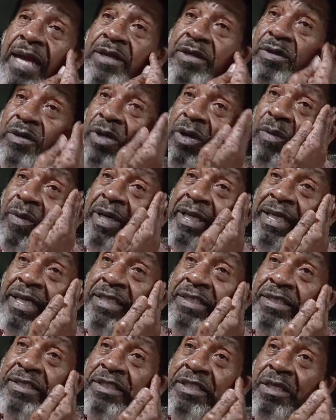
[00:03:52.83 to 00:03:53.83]
And you know what,
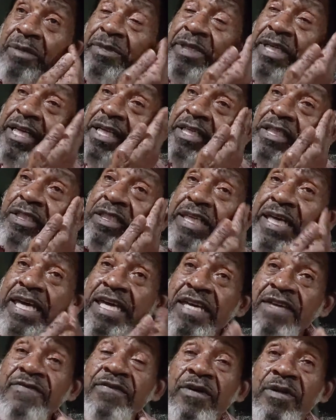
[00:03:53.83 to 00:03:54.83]
ladies and gentlemen, it is
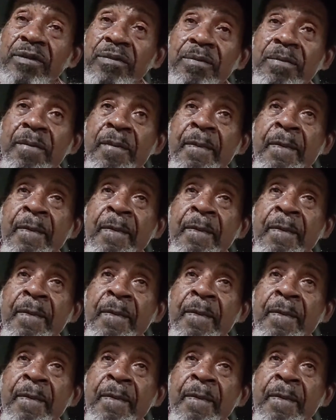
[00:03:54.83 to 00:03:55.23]
evil.